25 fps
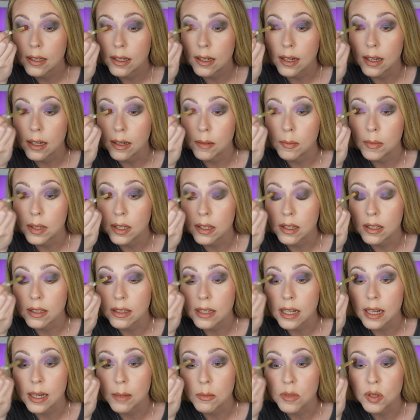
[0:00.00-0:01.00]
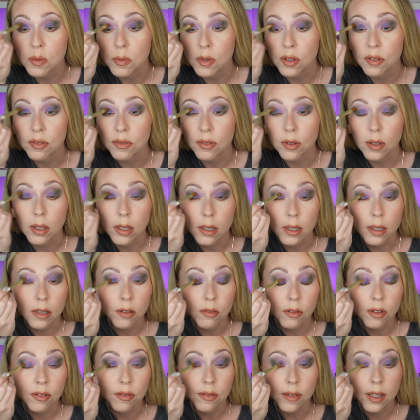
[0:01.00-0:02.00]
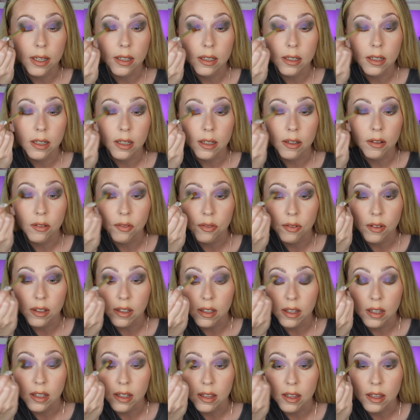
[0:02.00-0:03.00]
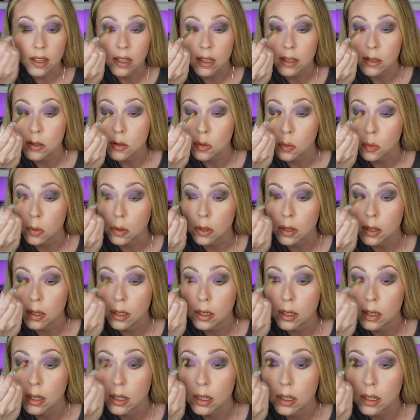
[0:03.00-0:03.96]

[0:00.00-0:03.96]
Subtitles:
10 million times more foily and reflective than this one.